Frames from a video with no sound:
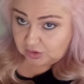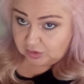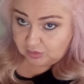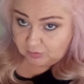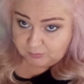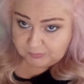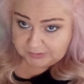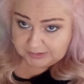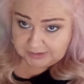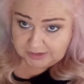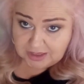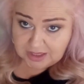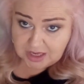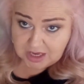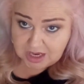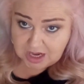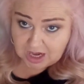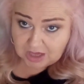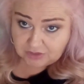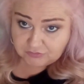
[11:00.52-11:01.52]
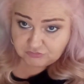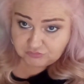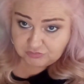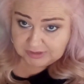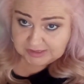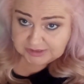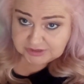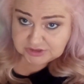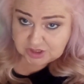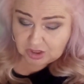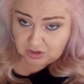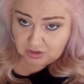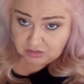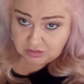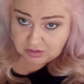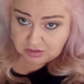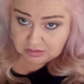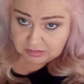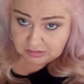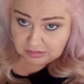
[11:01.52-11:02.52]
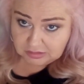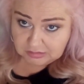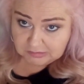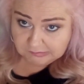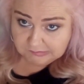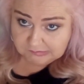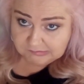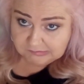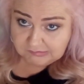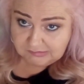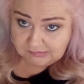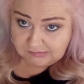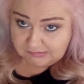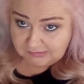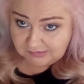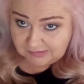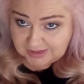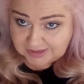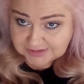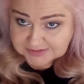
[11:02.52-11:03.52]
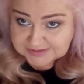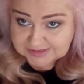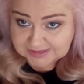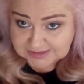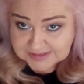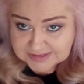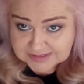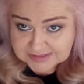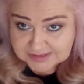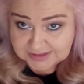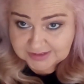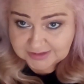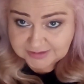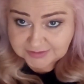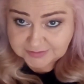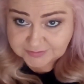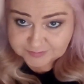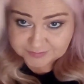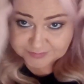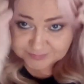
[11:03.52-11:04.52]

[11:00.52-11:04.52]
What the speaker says: clumpy and really dark. Ooh, as you can see.